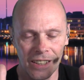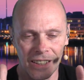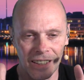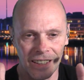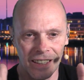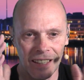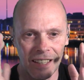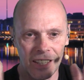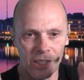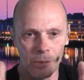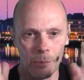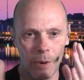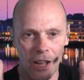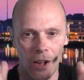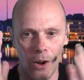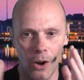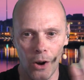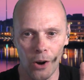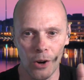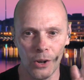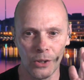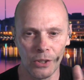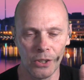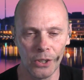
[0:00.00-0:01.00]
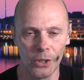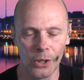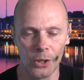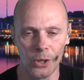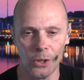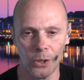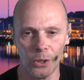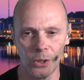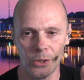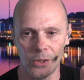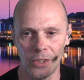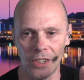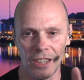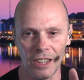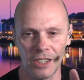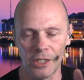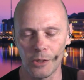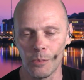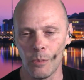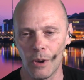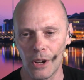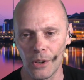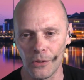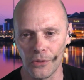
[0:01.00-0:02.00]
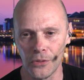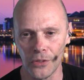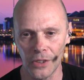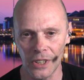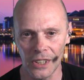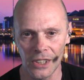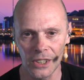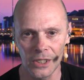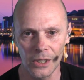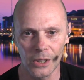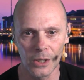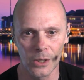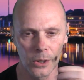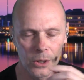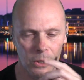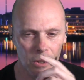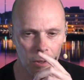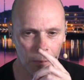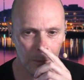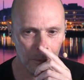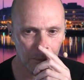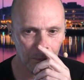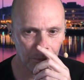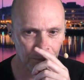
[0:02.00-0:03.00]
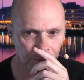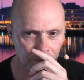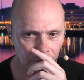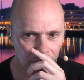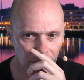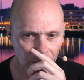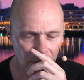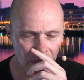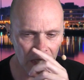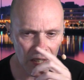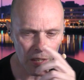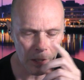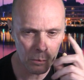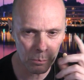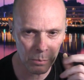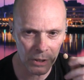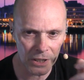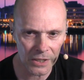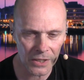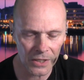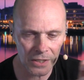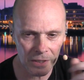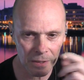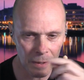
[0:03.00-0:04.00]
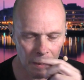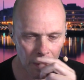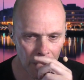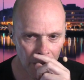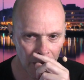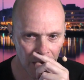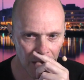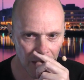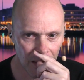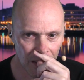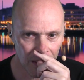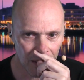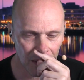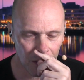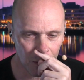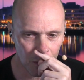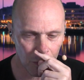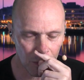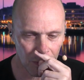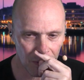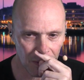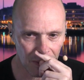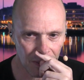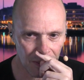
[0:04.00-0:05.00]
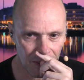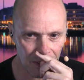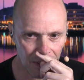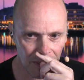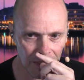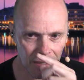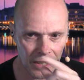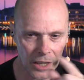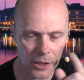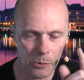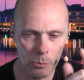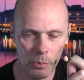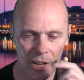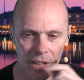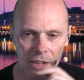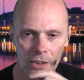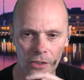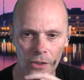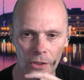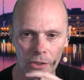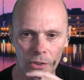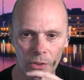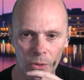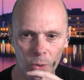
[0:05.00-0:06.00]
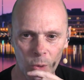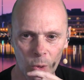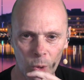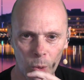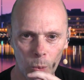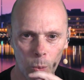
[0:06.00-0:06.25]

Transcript: is my audio good? Is my video good? But that brings us to